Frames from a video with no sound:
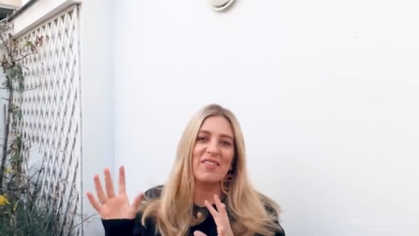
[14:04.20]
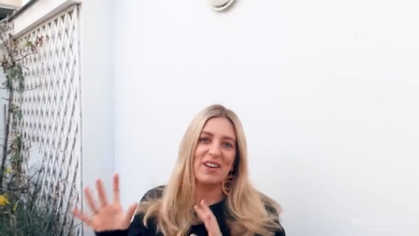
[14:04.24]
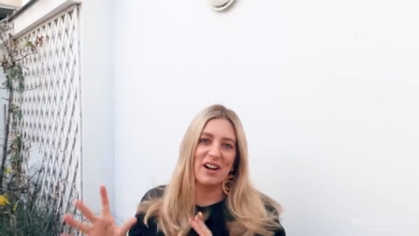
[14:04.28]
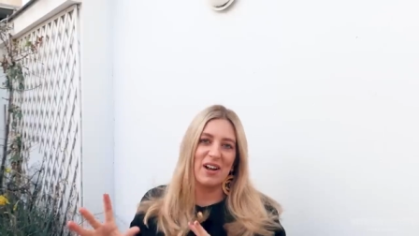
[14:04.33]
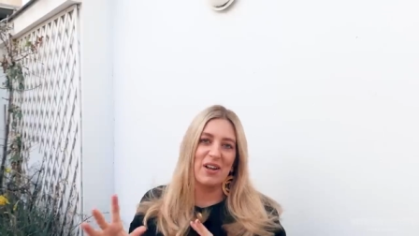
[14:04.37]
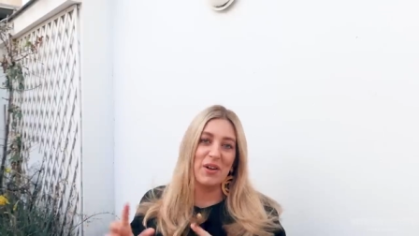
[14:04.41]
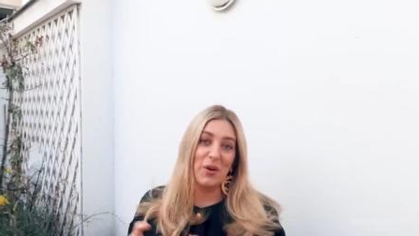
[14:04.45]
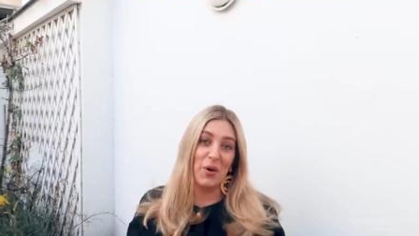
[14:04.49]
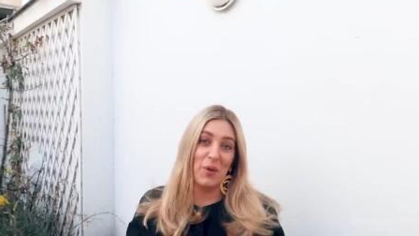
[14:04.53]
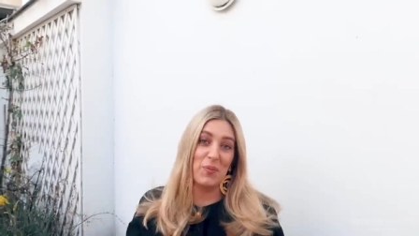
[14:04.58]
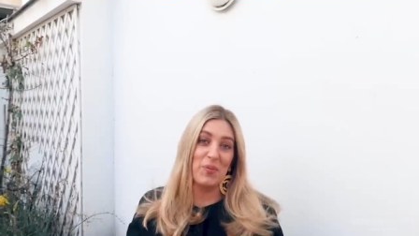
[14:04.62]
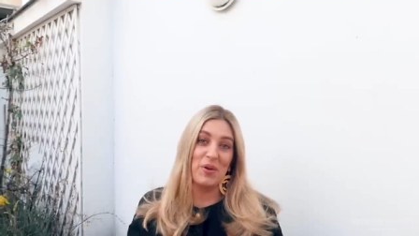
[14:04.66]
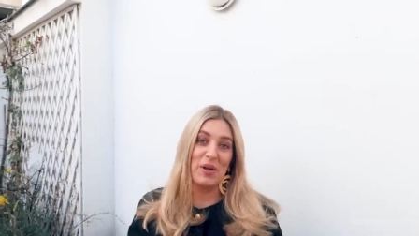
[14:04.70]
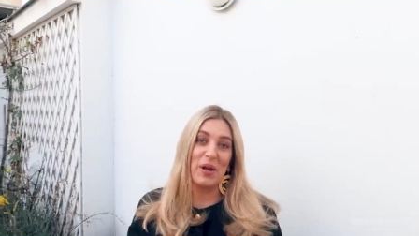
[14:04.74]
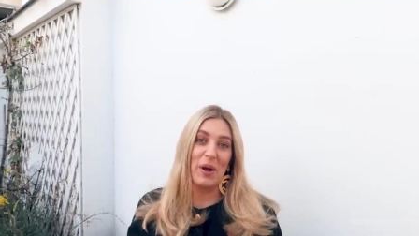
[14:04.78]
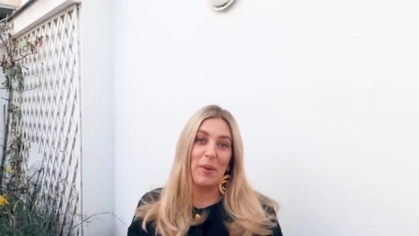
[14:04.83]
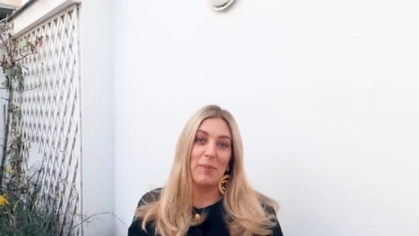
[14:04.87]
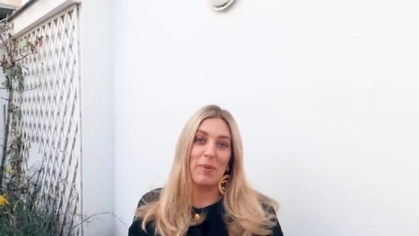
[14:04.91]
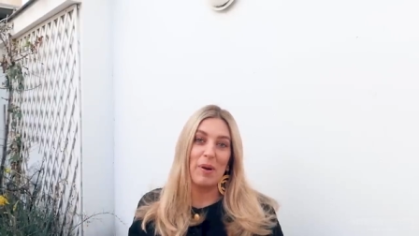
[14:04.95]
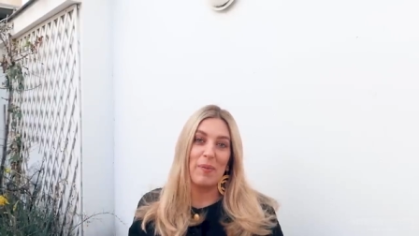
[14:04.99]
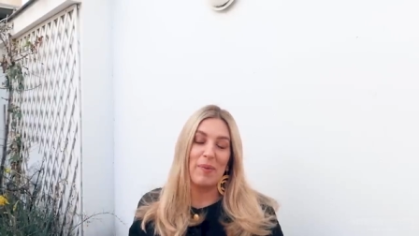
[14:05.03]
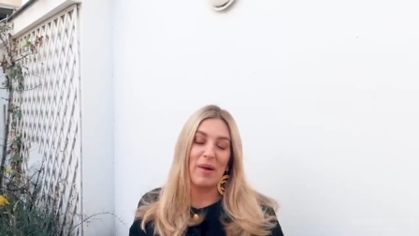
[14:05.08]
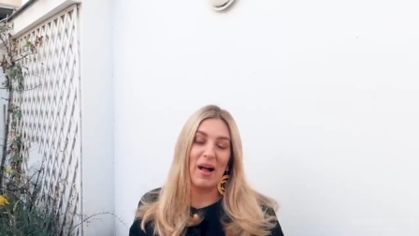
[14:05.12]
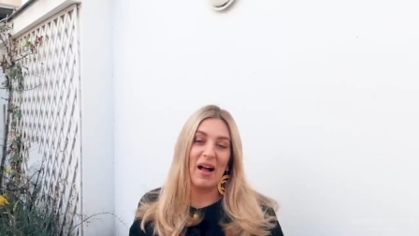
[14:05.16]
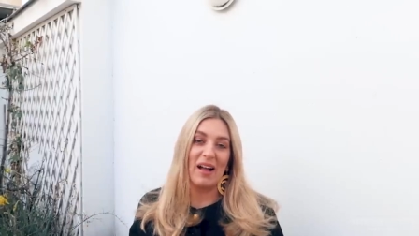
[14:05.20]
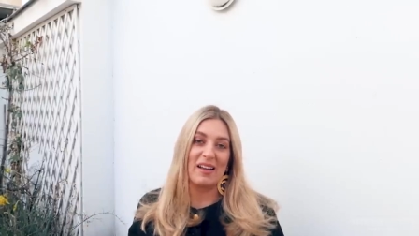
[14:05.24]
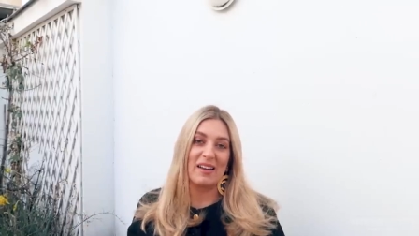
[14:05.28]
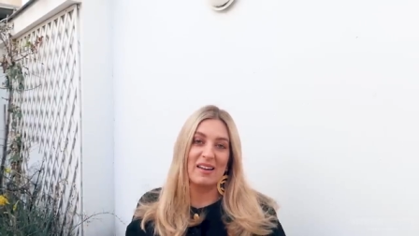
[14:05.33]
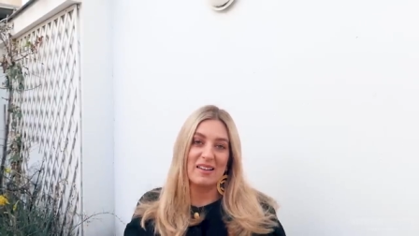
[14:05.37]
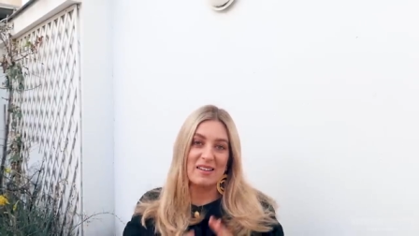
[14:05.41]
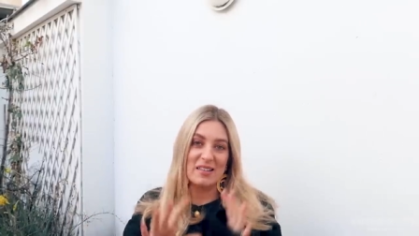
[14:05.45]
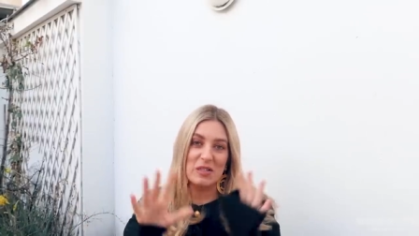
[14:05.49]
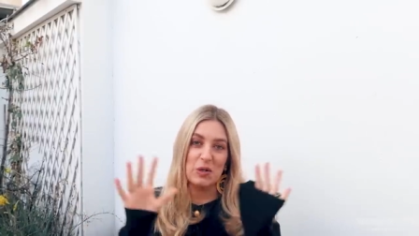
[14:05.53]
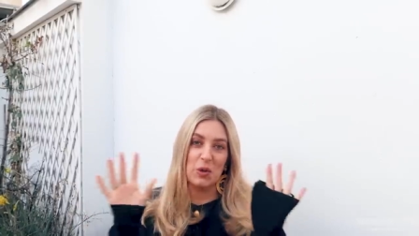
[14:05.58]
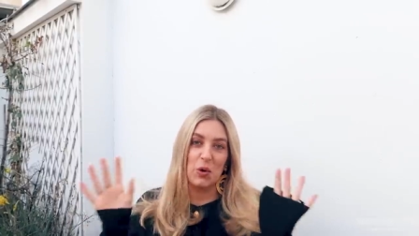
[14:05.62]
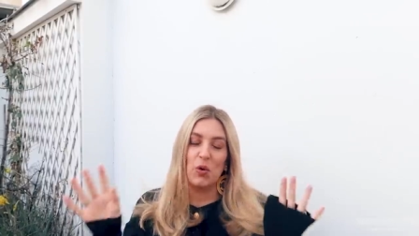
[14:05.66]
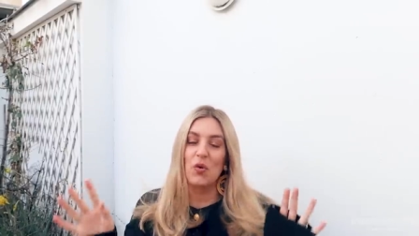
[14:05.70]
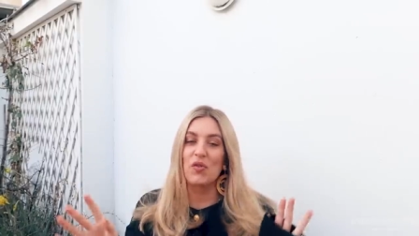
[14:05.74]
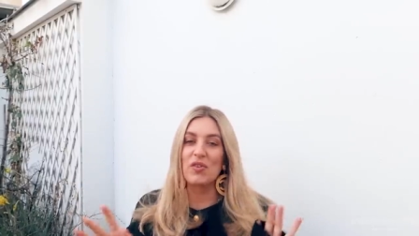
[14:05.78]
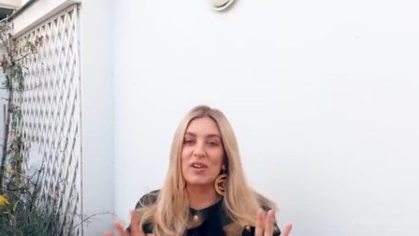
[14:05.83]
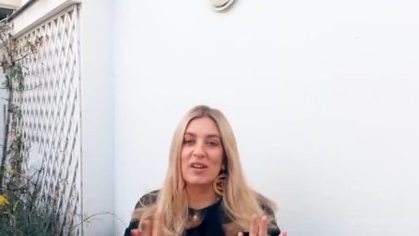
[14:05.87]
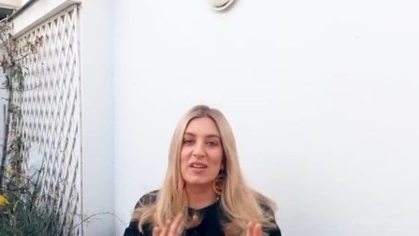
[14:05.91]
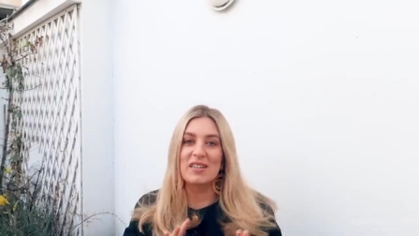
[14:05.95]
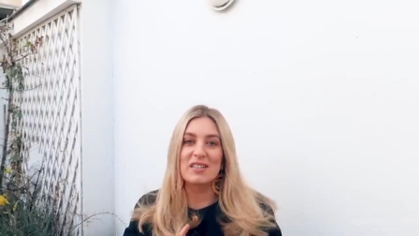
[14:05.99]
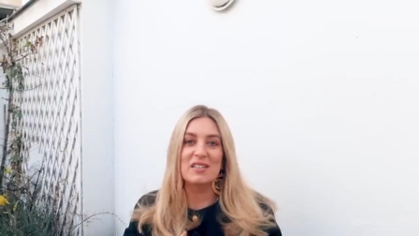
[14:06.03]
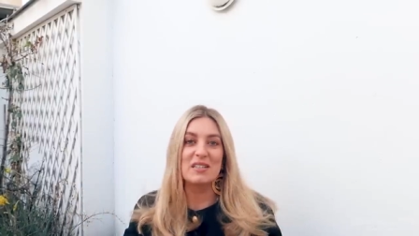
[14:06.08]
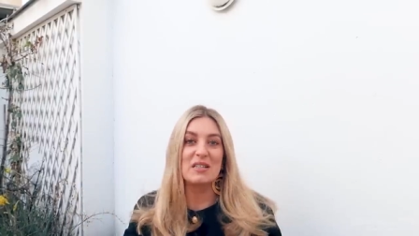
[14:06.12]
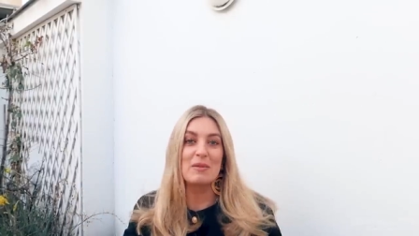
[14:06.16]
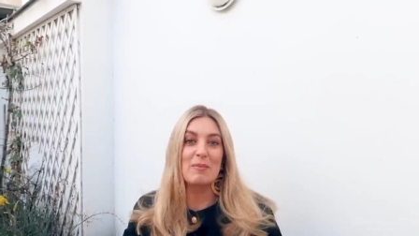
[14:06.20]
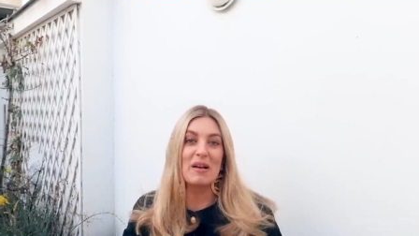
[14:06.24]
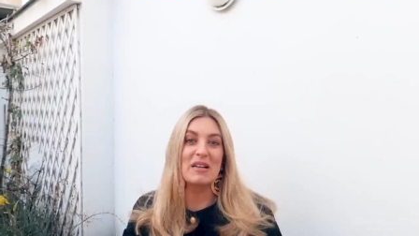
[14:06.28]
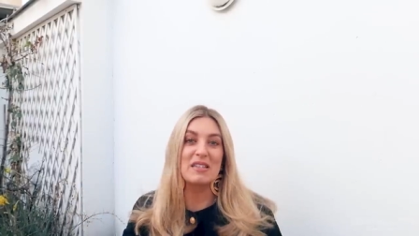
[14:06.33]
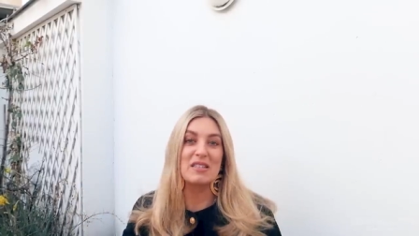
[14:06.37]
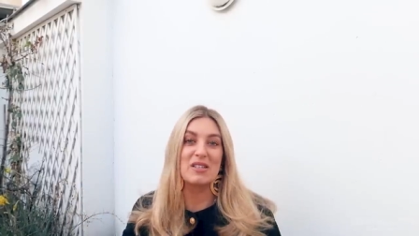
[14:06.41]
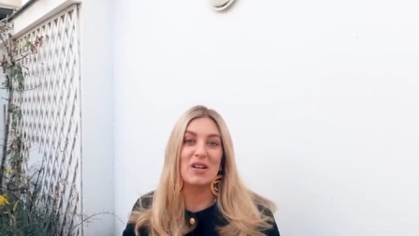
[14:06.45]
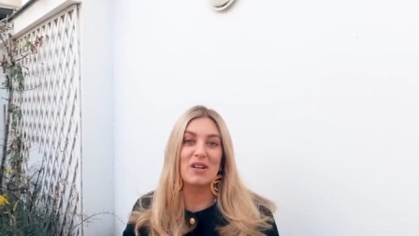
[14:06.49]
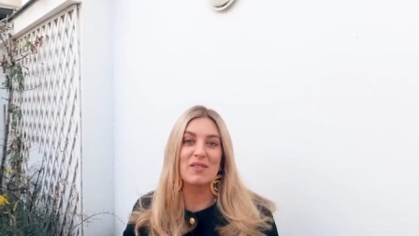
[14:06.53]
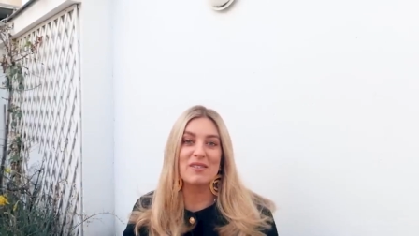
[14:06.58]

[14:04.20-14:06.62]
and then I go pick up my bag, and it's glorious and the best